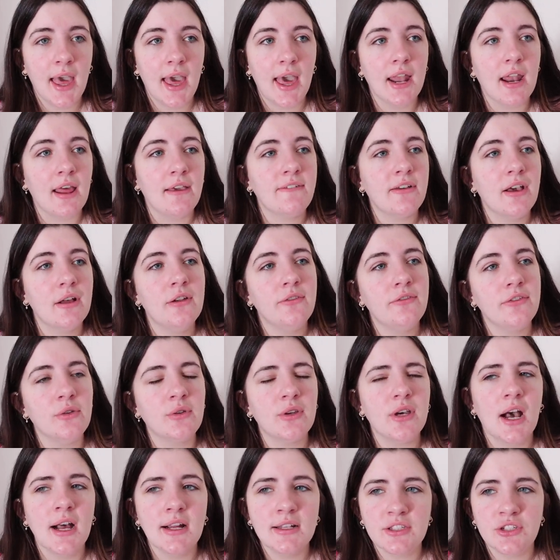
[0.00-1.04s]
and I found a few
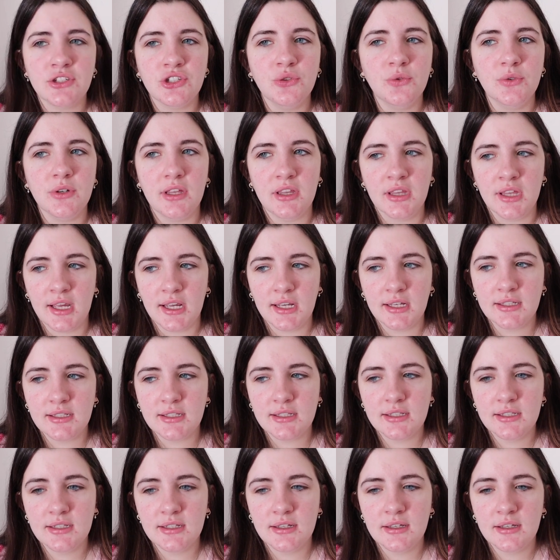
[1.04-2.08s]
continuity
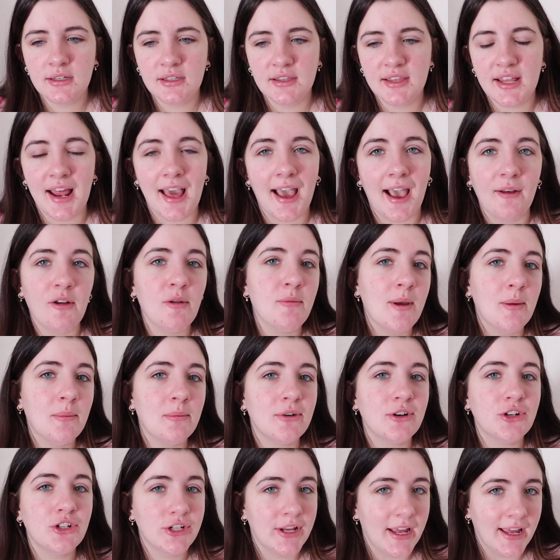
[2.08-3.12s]
things that I
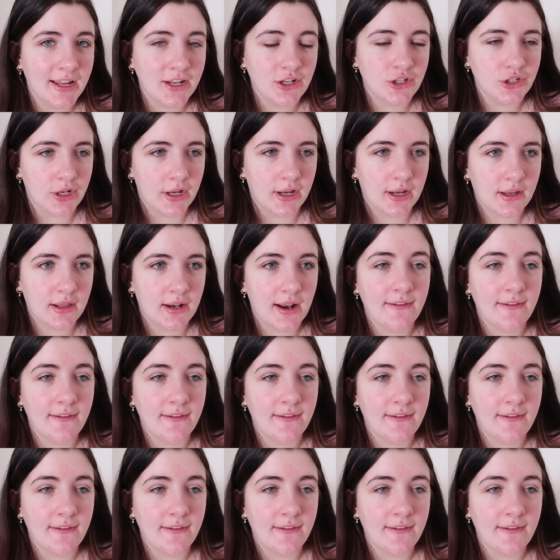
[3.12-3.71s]
remember changing,